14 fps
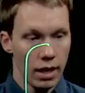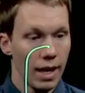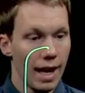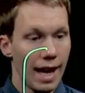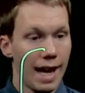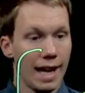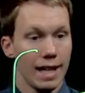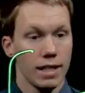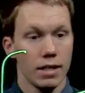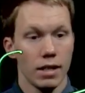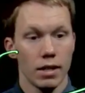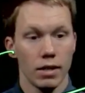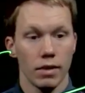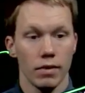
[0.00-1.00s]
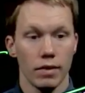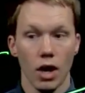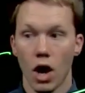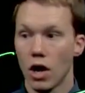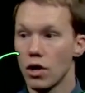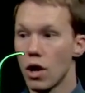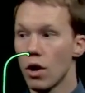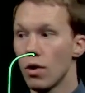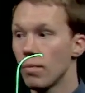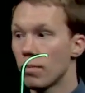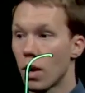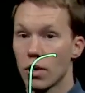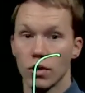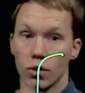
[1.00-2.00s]
and there are no
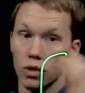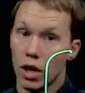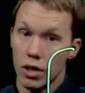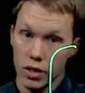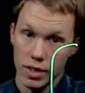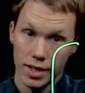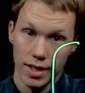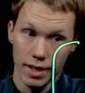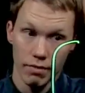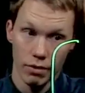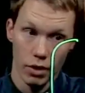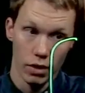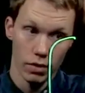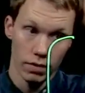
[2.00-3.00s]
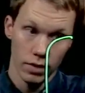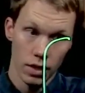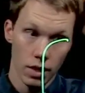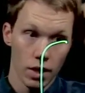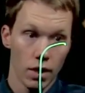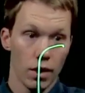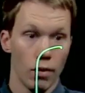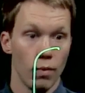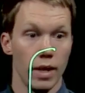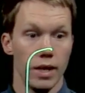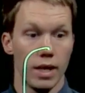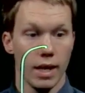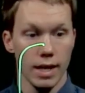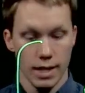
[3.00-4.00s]
partial charges involved,
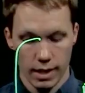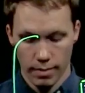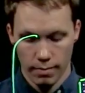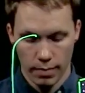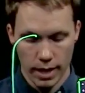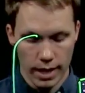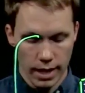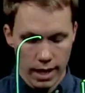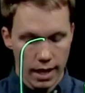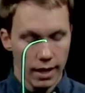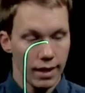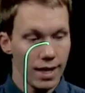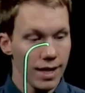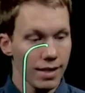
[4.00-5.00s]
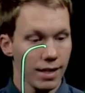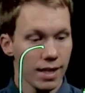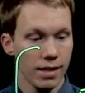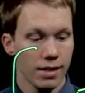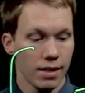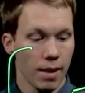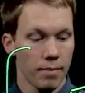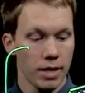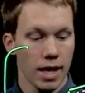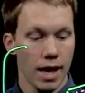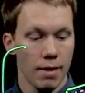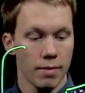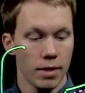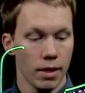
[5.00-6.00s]
whatnot, but this is
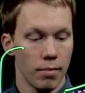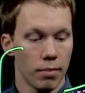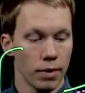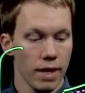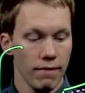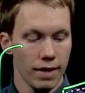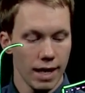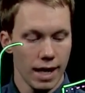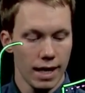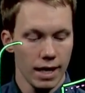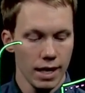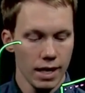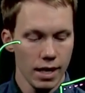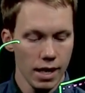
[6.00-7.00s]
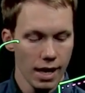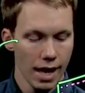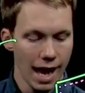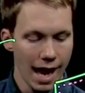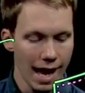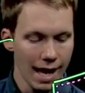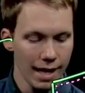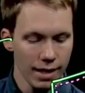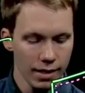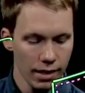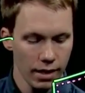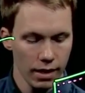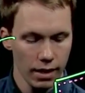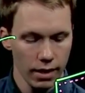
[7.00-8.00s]
sometimes abbreviated
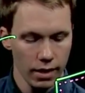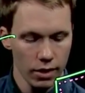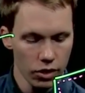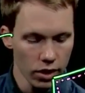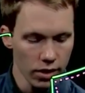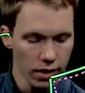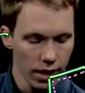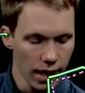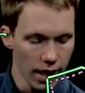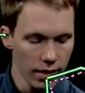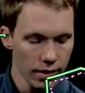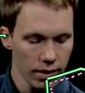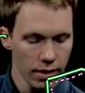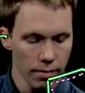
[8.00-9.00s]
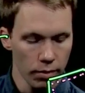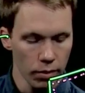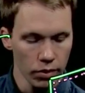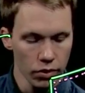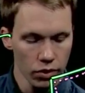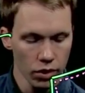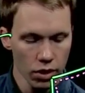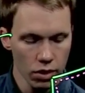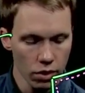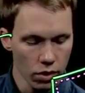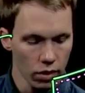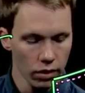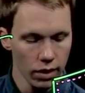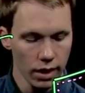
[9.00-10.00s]
as just a simple
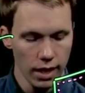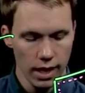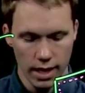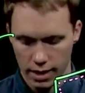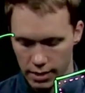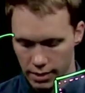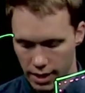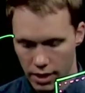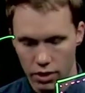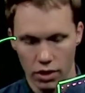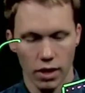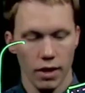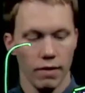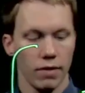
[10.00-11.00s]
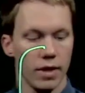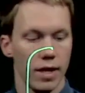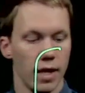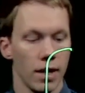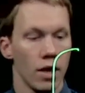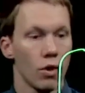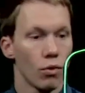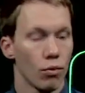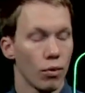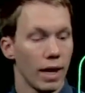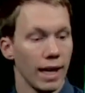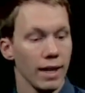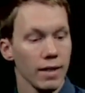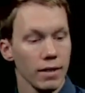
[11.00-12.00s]
circle in the center of the
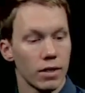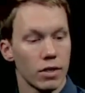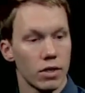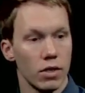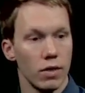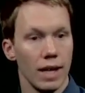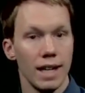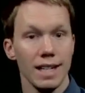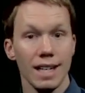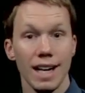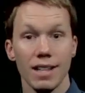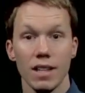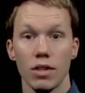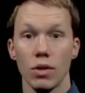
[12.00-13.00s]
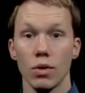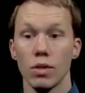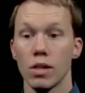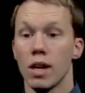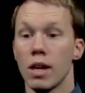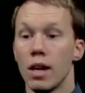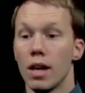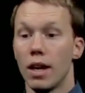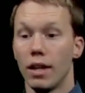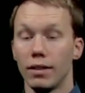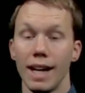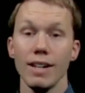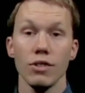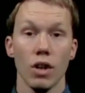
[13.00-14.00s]
ring to indicate that those
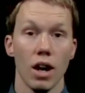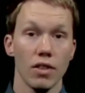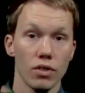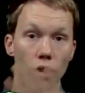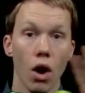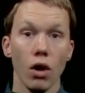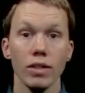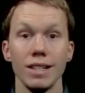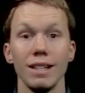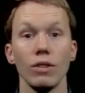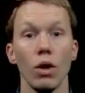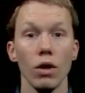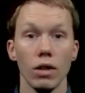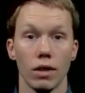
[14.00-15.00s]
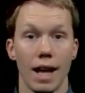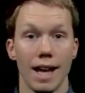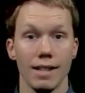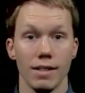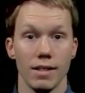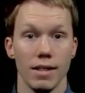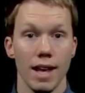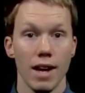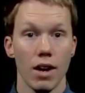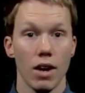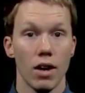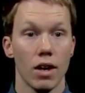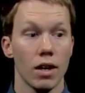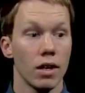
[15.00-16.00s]
electrons are all delocalized. They
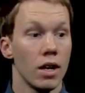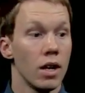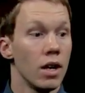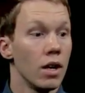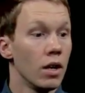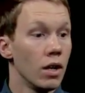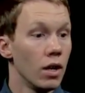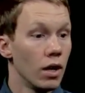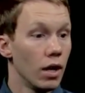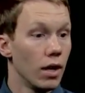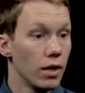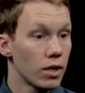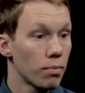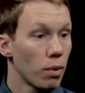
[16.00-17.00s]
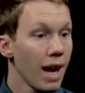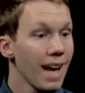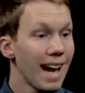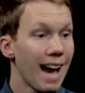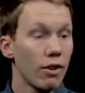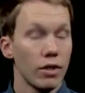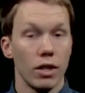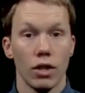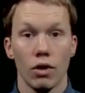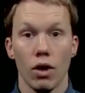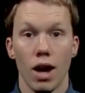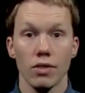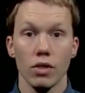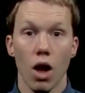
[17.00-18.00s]
are spread out
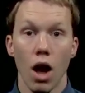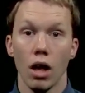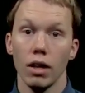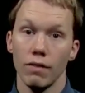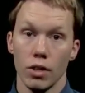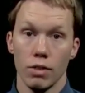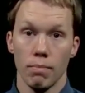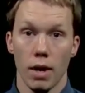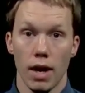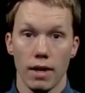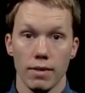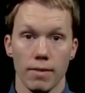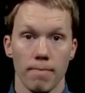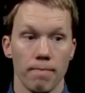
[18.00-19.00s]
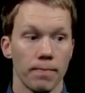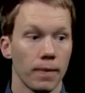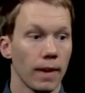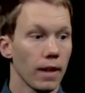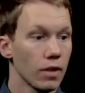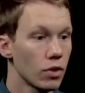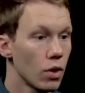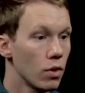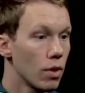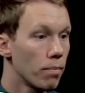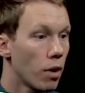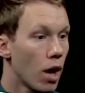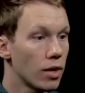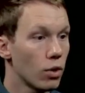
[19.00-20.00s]
across all of those bonds. So the
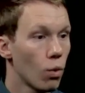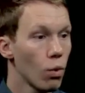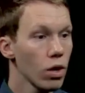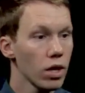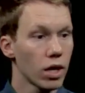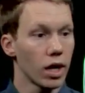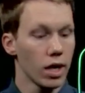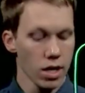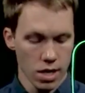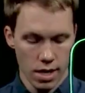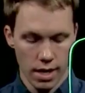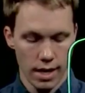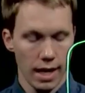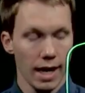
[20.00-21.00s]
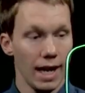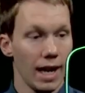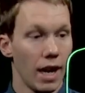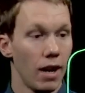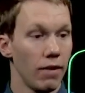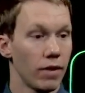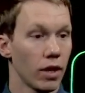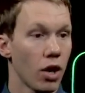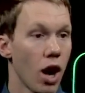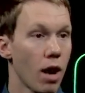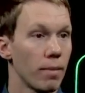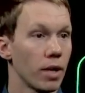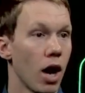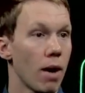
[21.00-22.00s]
bond order of the
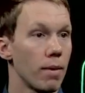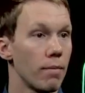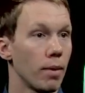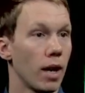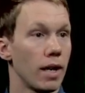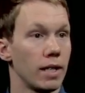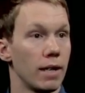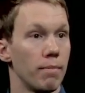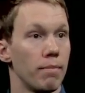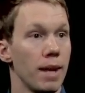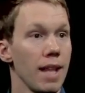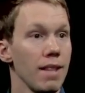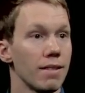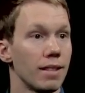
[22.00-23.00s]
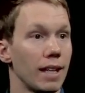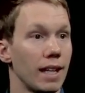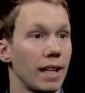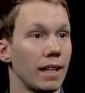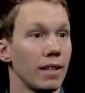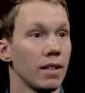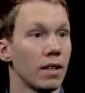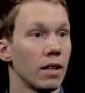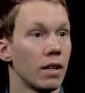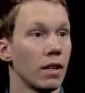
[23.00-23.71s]
carbon-carbon bond in benzene,